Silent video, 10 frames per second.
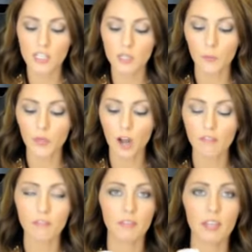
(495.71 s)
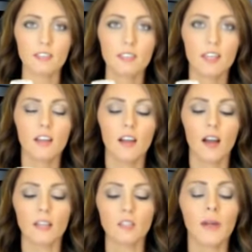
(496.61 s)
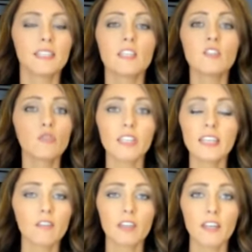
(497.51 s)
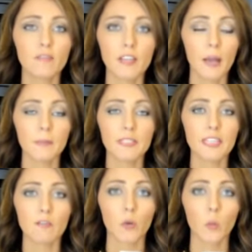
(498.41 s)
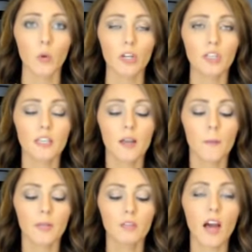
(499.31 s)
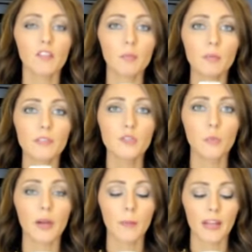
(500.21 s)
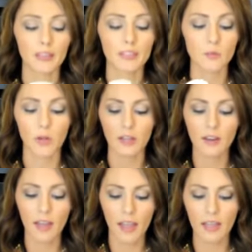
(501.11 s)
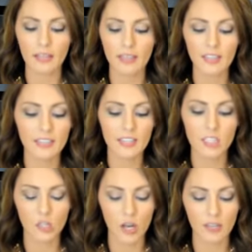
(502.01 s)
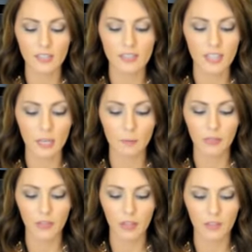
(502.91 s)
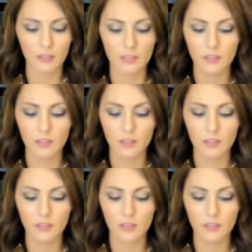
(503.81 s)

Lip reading: So I went off of this. So I didn't really give it enough time to see if it worked. But a lot of people swear by this one. And it contains a lot of the same things.